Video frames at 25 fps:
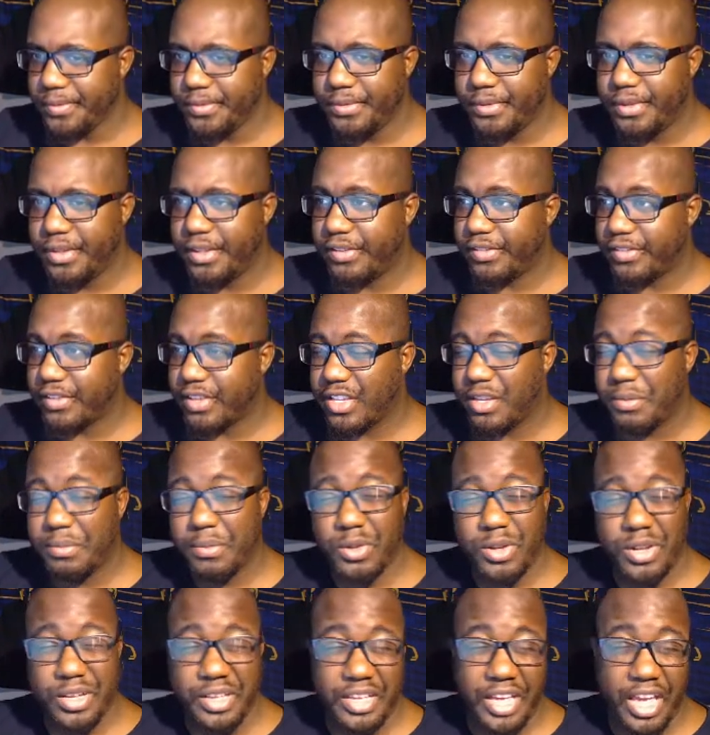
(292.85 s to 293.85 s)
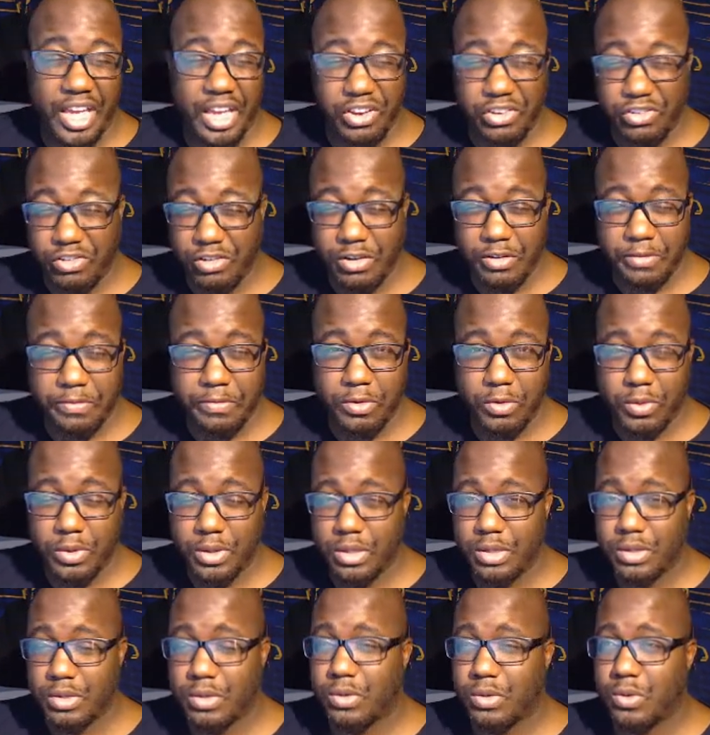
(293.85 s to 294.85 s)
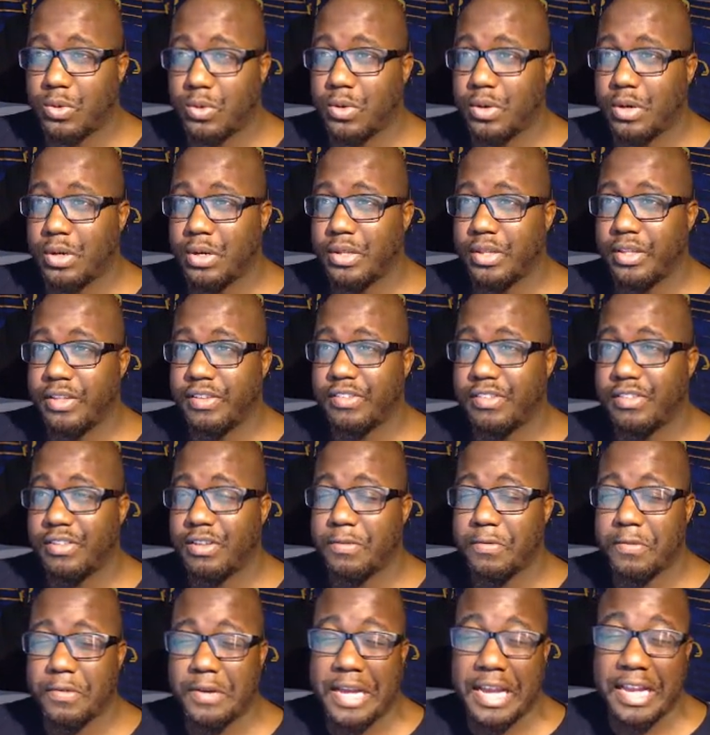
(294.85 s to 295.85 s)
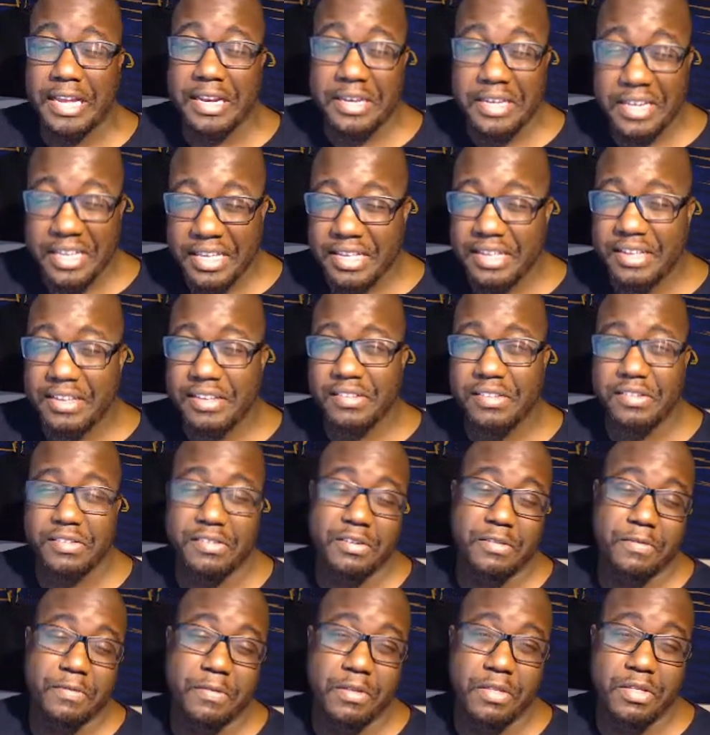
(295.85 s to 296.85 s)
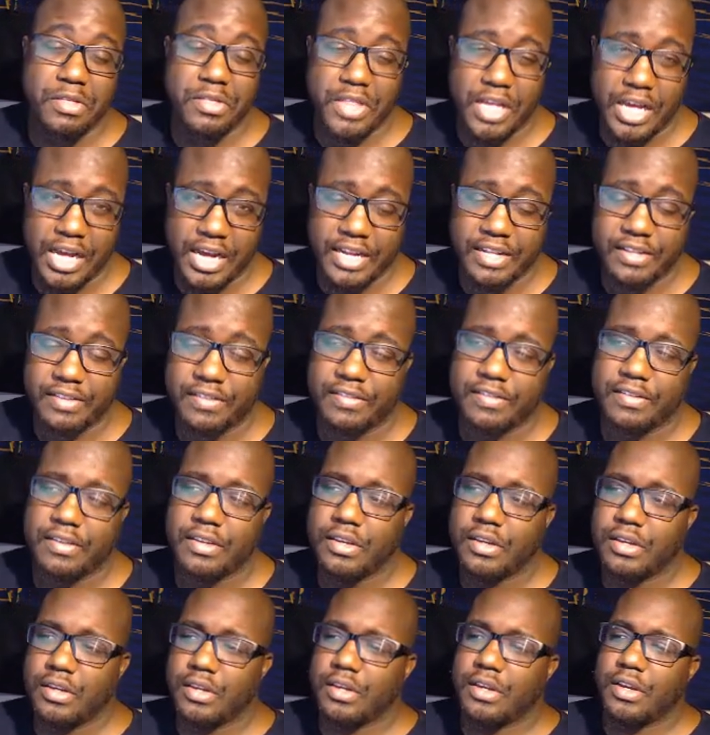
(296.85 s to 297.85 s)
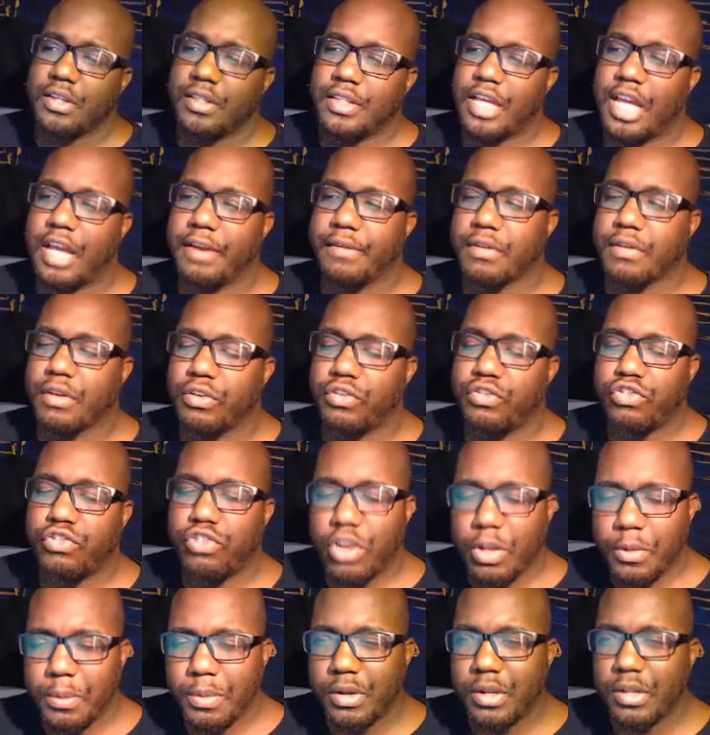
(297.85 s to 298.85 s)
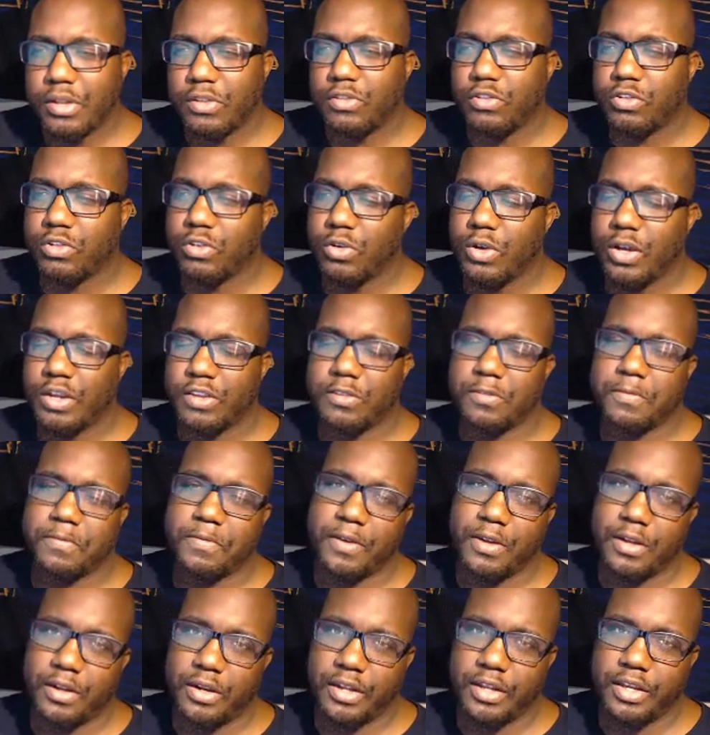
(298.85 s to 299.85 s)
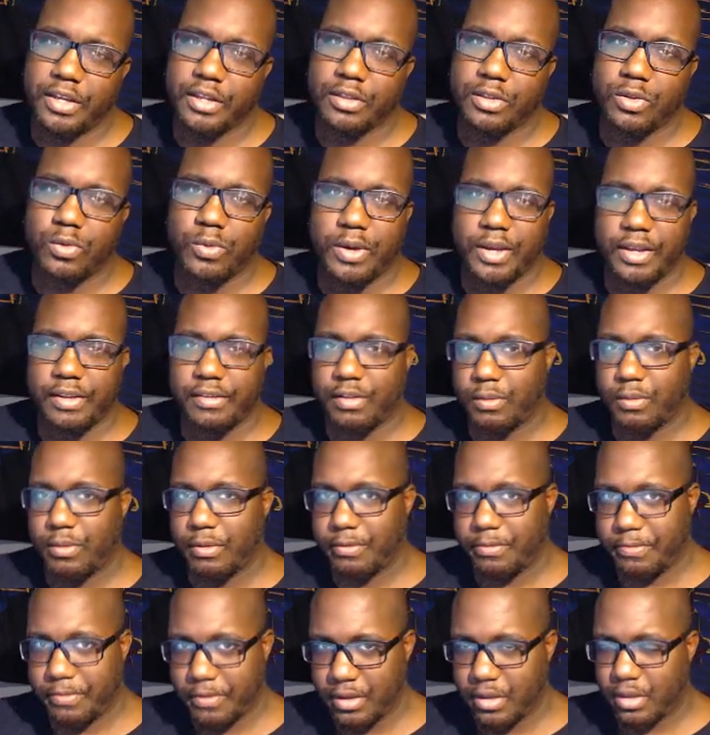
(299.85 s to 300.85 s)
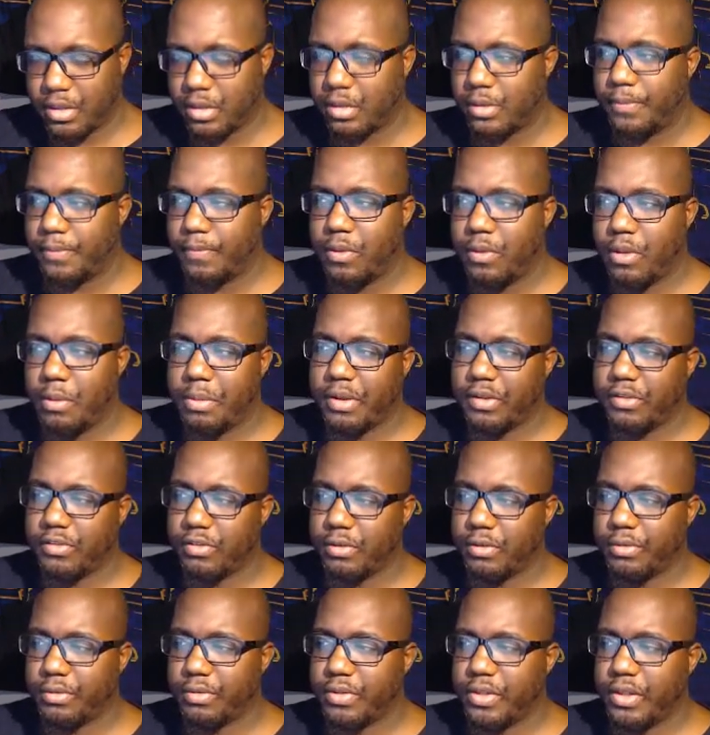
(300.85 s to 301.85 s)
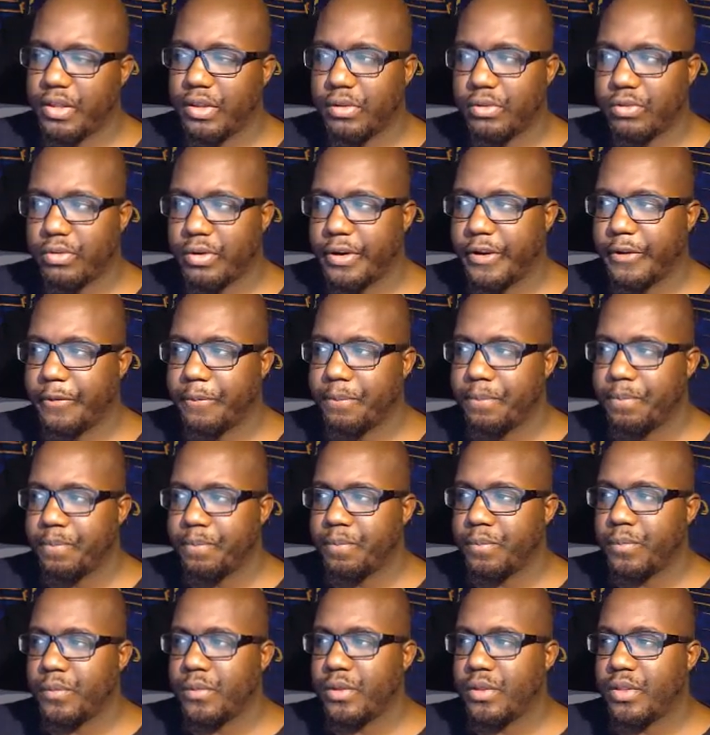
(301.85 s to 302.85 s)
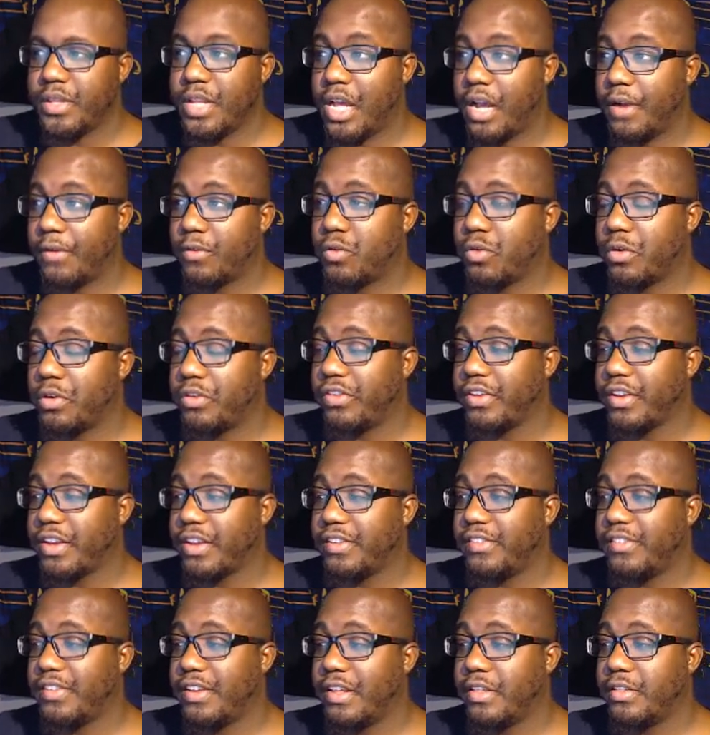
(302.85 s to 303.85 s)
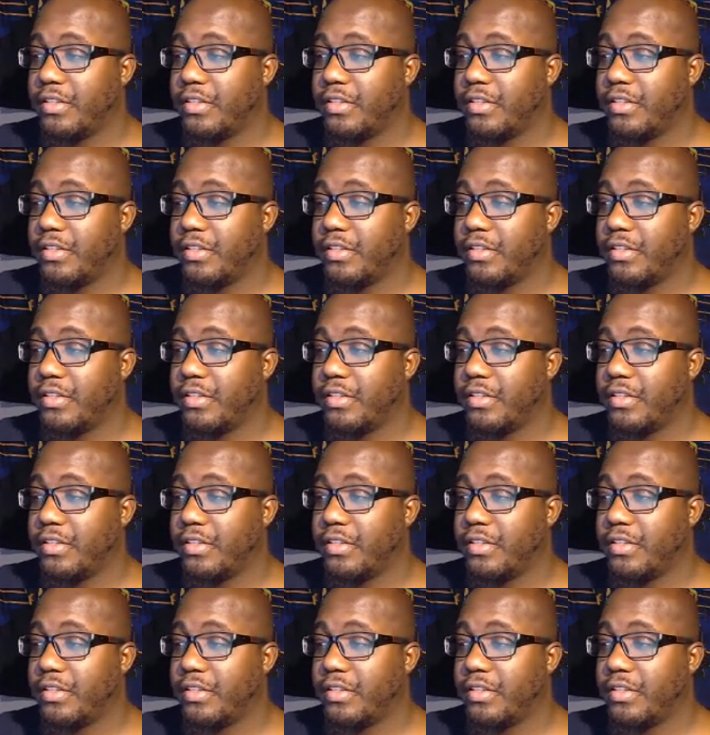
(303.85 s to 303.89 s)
this communication, if you will, or these different ideas, these different thoughts that have contributed to us feeling the ways that we feel about certain things, right? Now, of course, like I said,